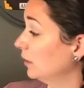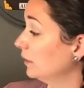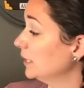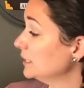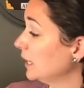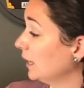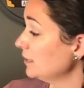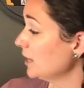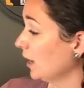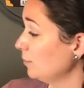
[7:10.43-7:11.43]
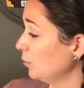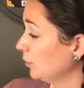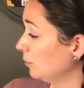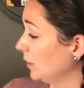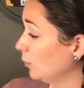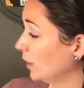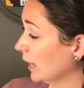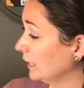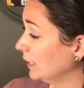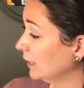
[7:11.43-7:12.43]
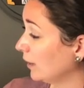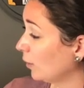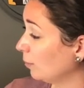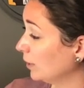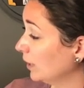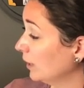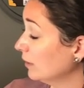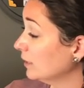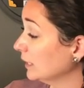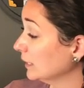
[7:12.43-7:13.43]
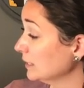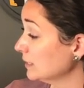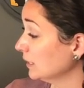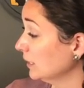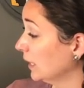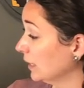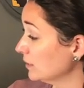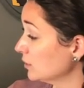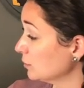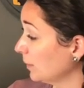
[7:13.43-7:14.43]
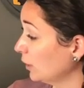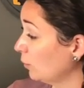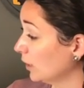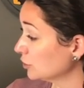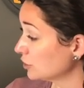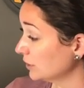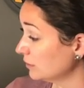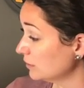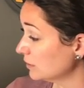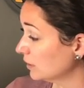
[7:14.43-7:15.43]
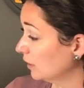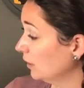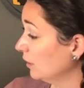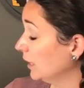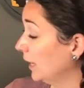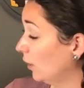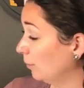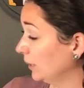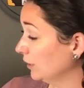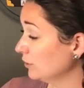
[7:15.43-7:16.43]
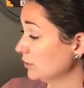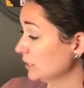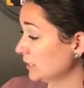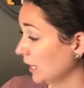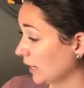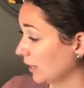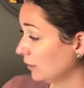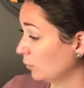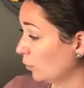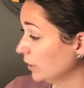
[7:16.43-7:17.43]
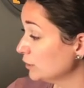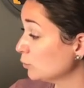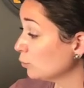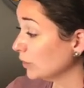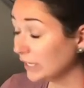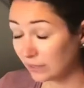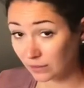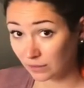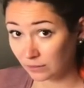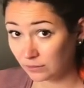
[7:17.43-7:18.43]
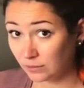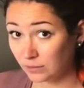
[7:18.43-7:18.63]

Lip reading: They take time with me when I need help. They listen and answer my questions. They help me understand what is real